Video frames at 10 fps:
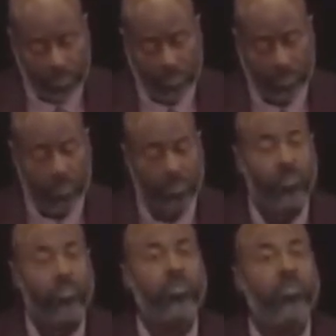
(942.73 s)

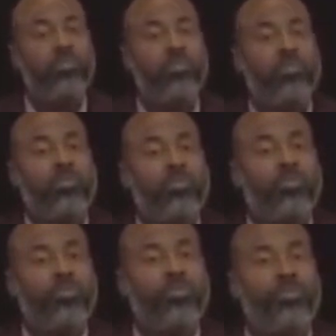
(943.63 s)

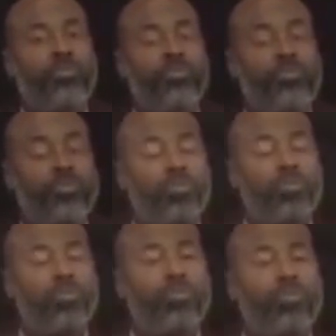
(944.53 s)

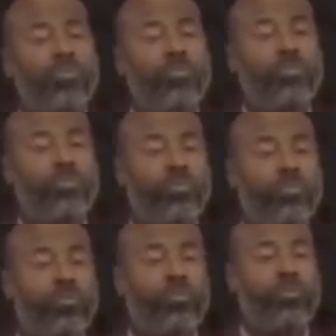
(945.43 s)

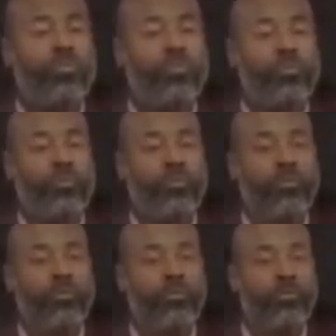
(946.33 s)

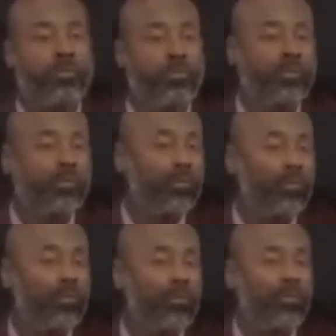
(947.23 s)

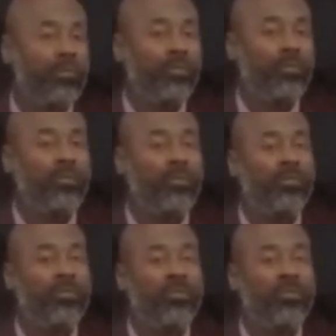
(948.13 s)
(silent)